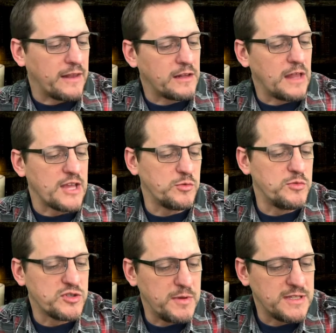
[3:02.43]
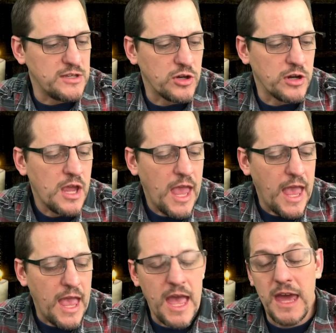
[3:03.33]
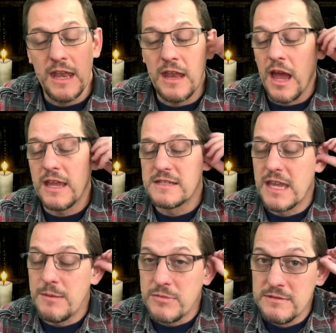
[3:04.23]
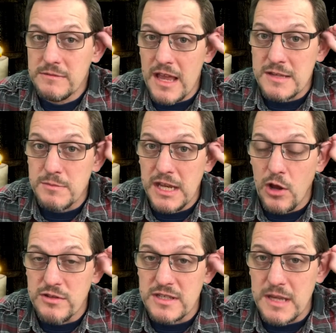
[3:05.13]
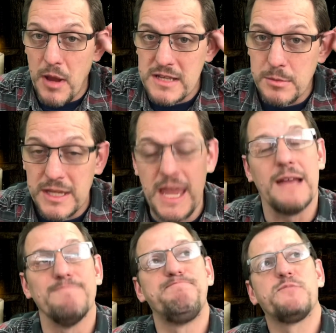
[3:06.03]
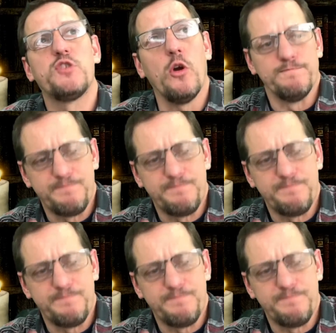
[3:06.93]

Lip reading: the classroom, used to be a teacher, and I get to keep as many notes as I possibly can. So